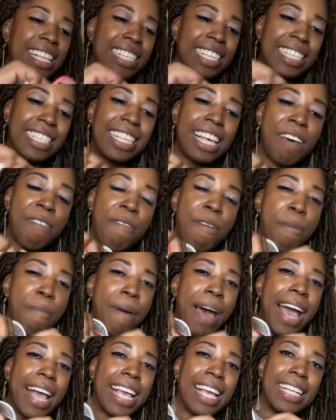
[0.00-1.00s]
a cell phone
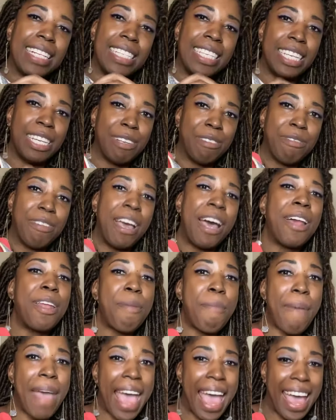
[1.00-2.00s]
pocket too, on
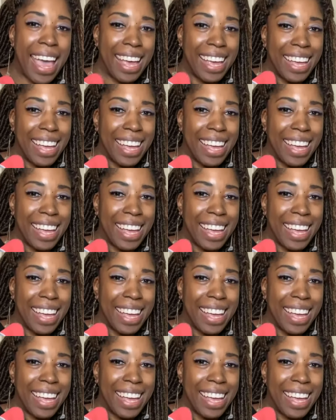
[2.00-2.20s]
the back.